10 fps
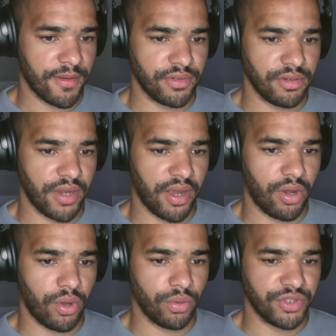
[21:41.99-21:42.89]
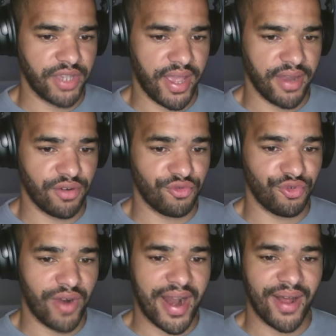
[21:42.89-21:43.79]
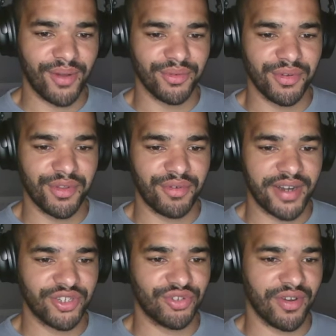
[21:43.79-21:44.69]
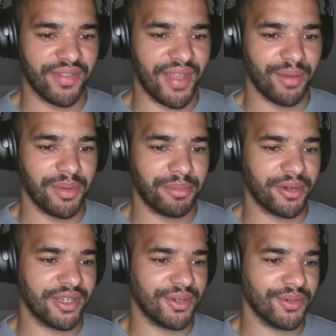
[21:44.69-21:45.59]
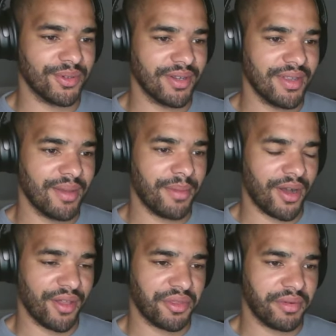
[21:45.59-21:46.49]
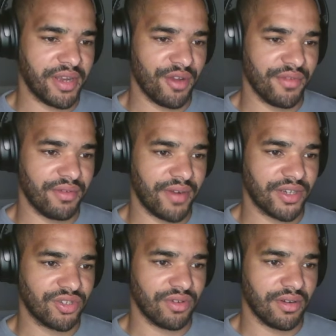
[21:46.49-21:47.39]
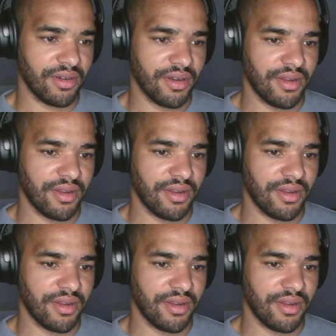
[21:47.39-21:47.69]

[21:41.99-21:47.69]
Do like hole 10 around the restaurant. That would be pretty cool. Par 3 over the restaurant.